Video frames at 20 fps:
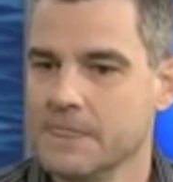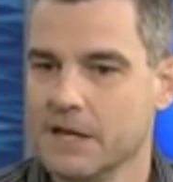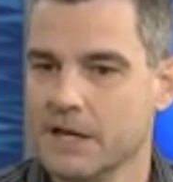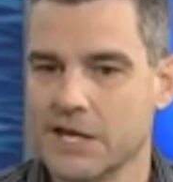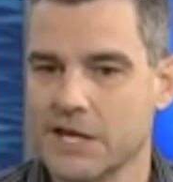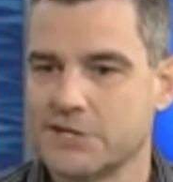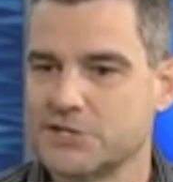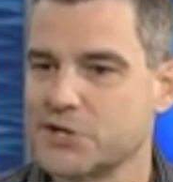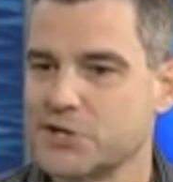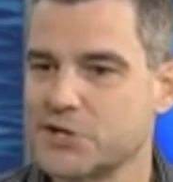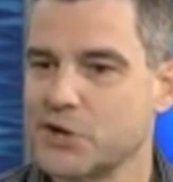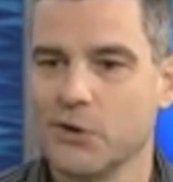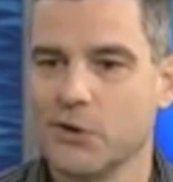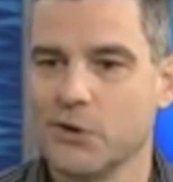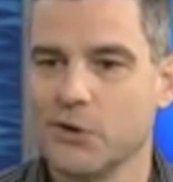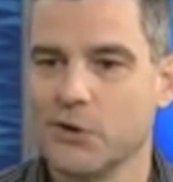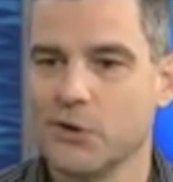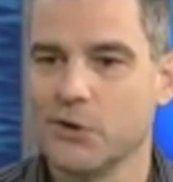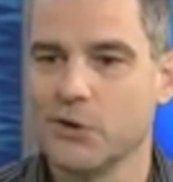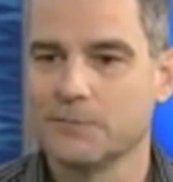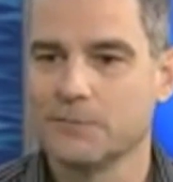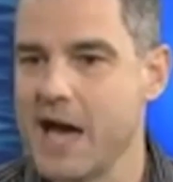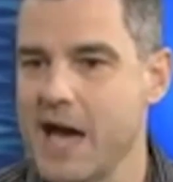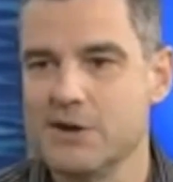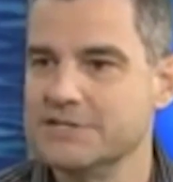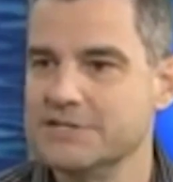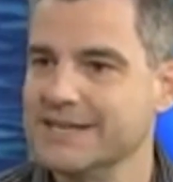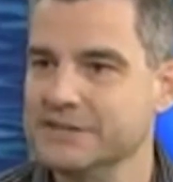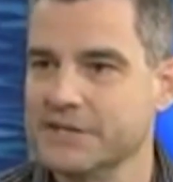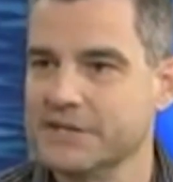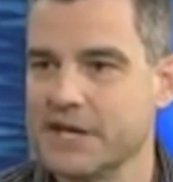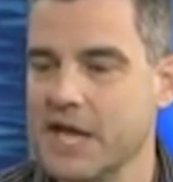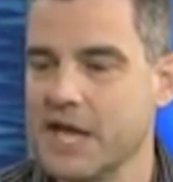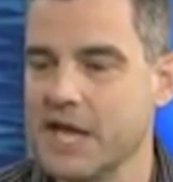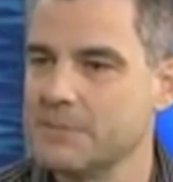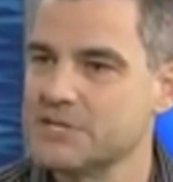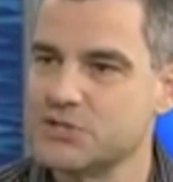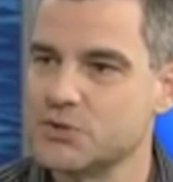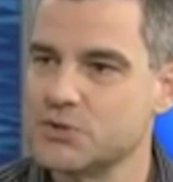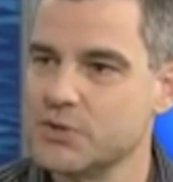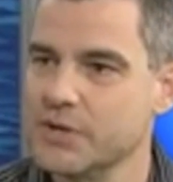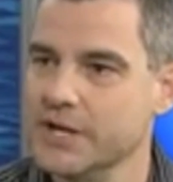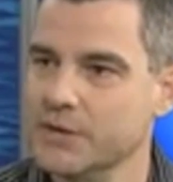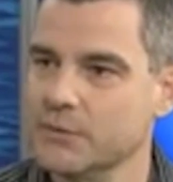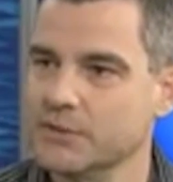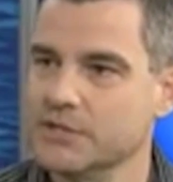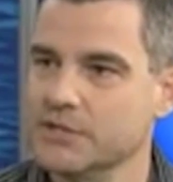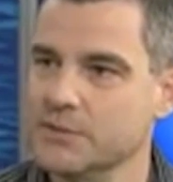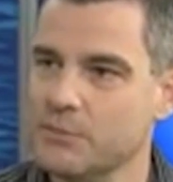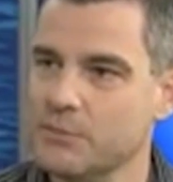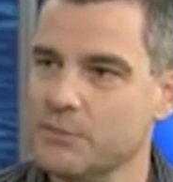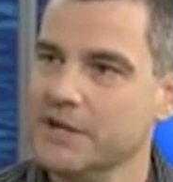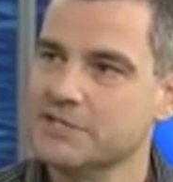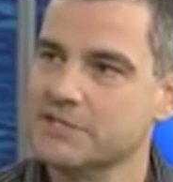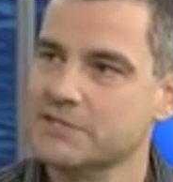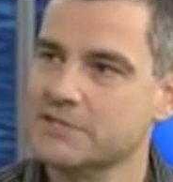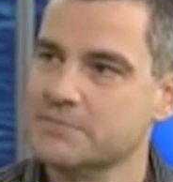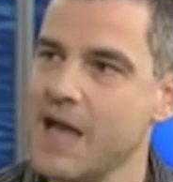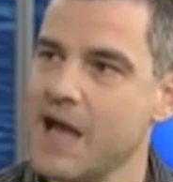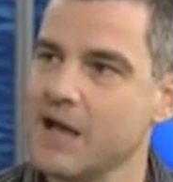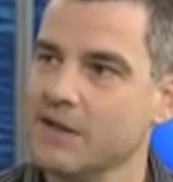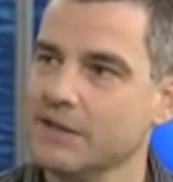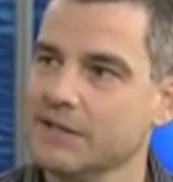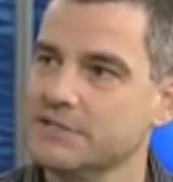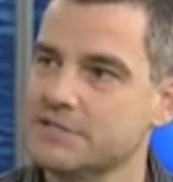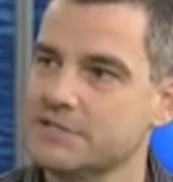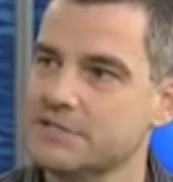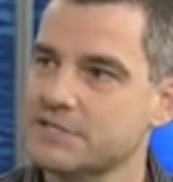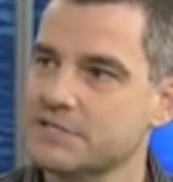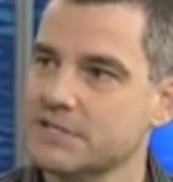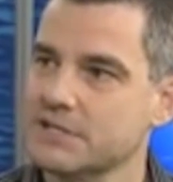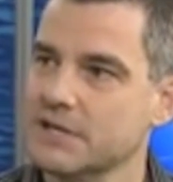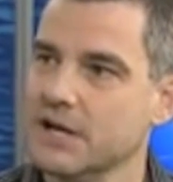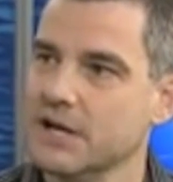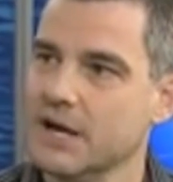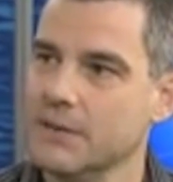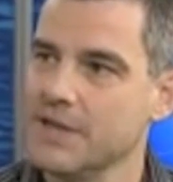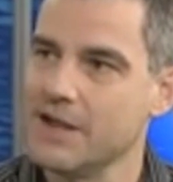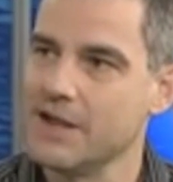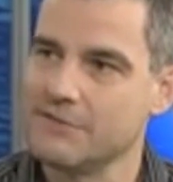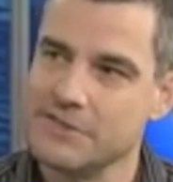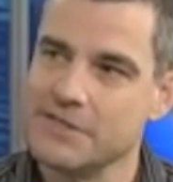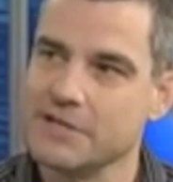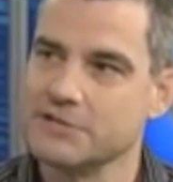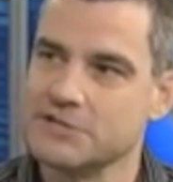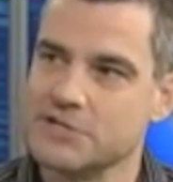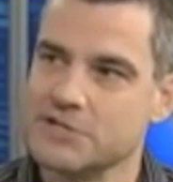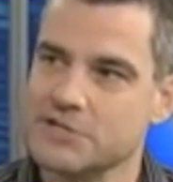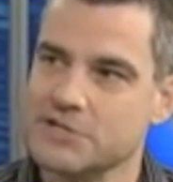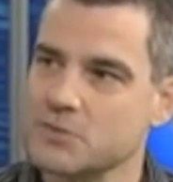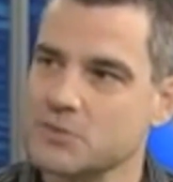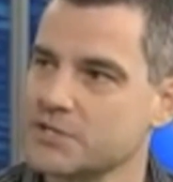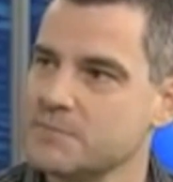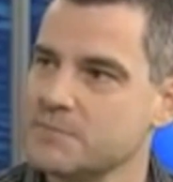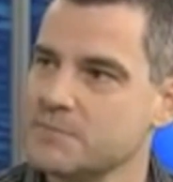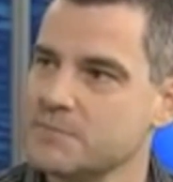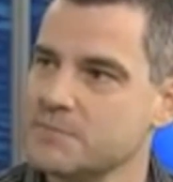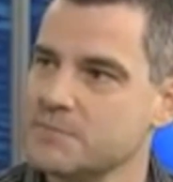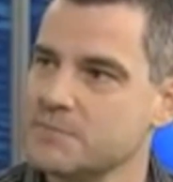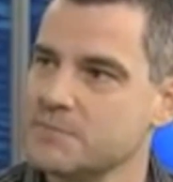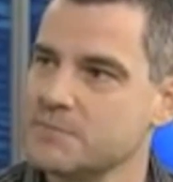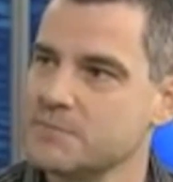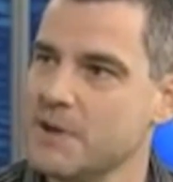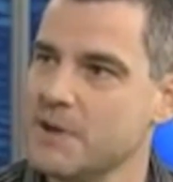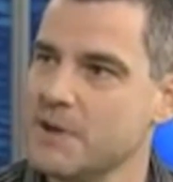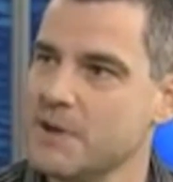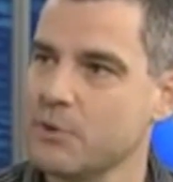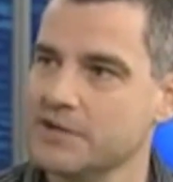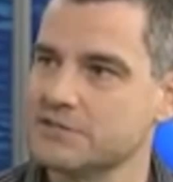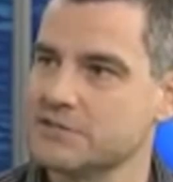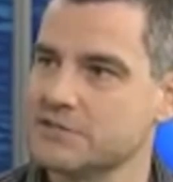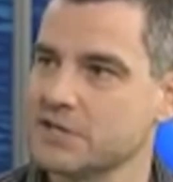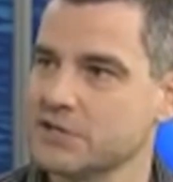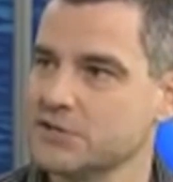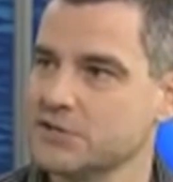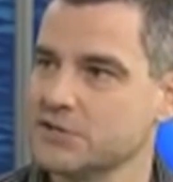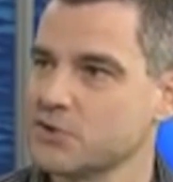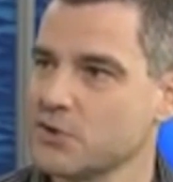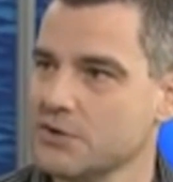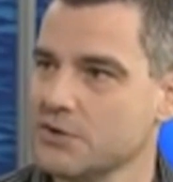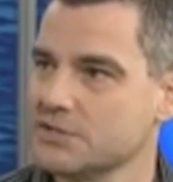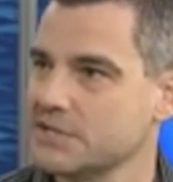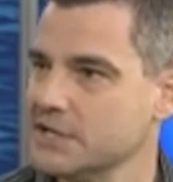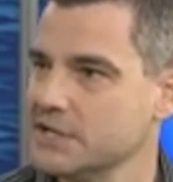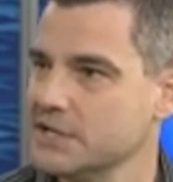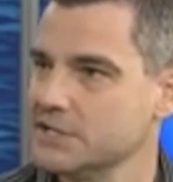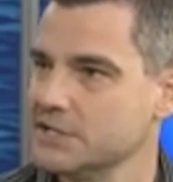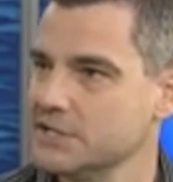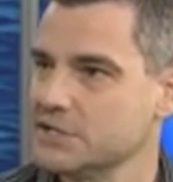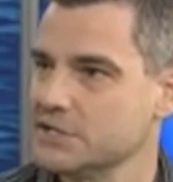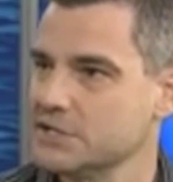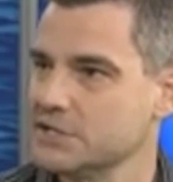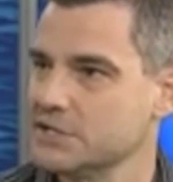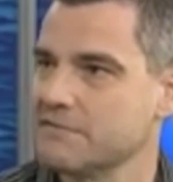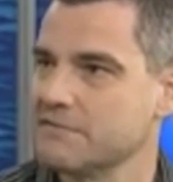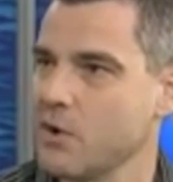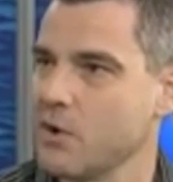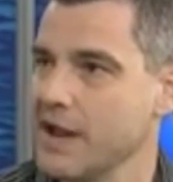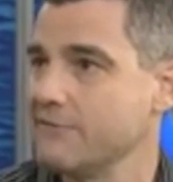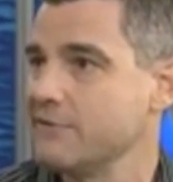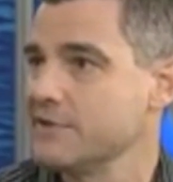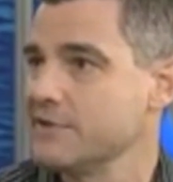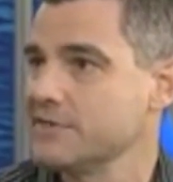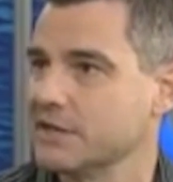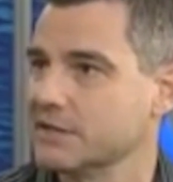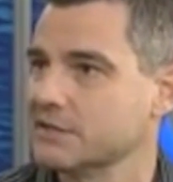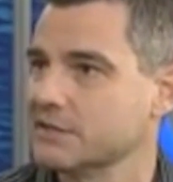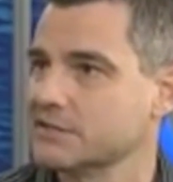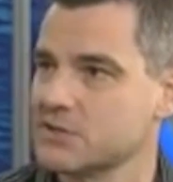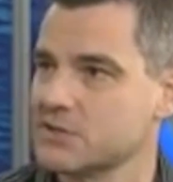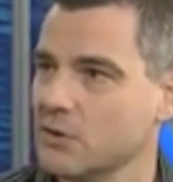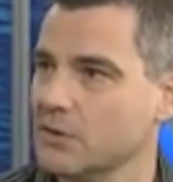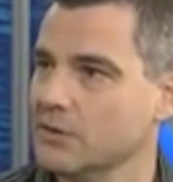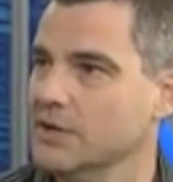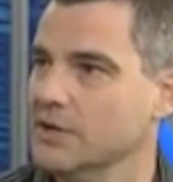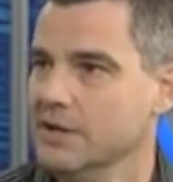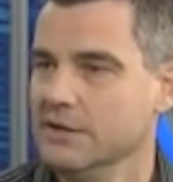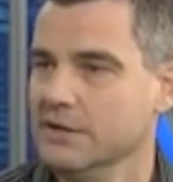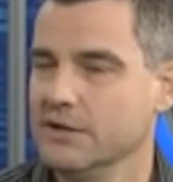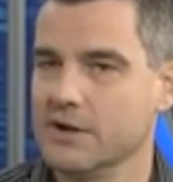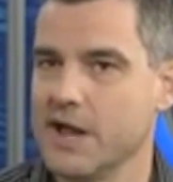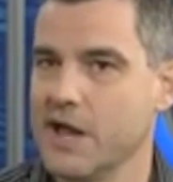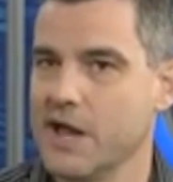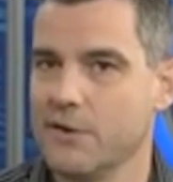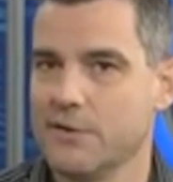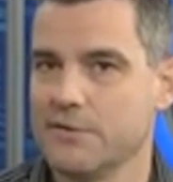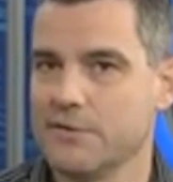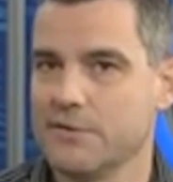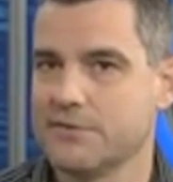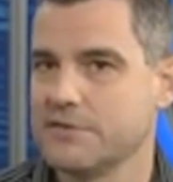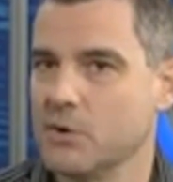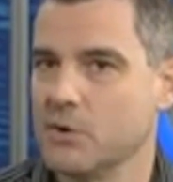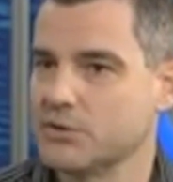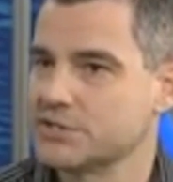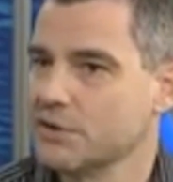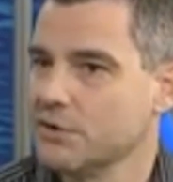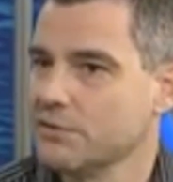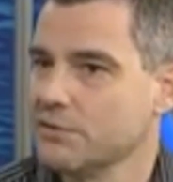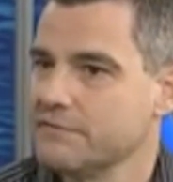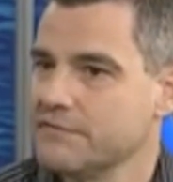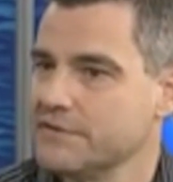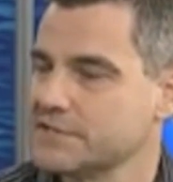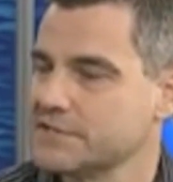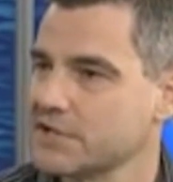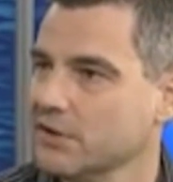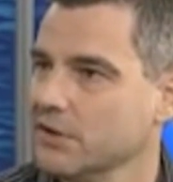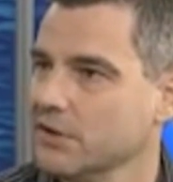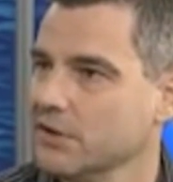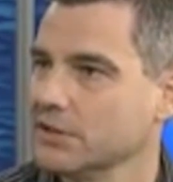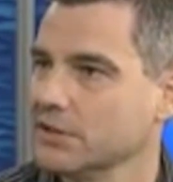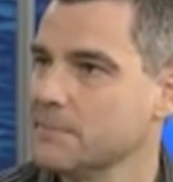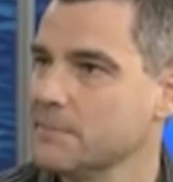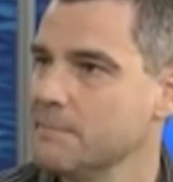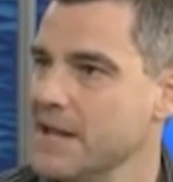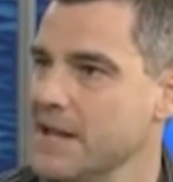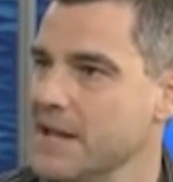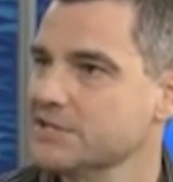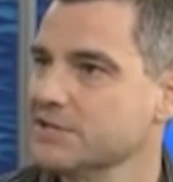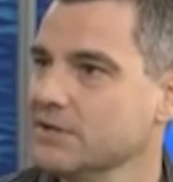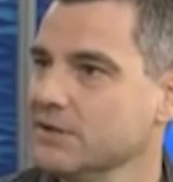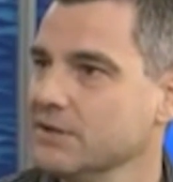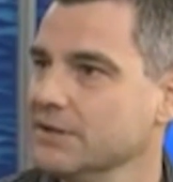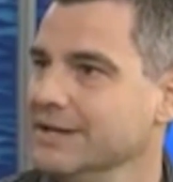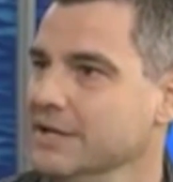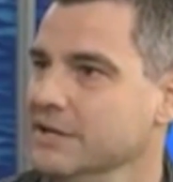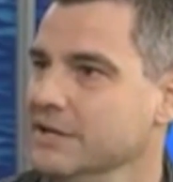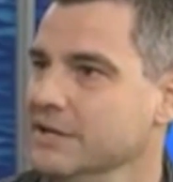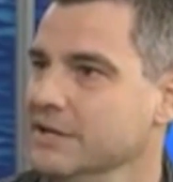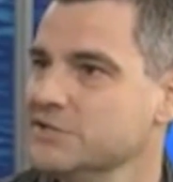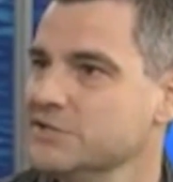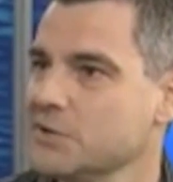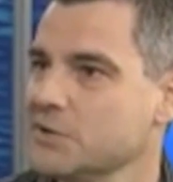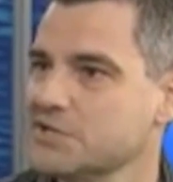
electrical patterns and the chemistry, and when the brain is balanced, um, everything just works better because the brain is the control center for everything. So mm -hmm. your health, emotional, physical, mental. So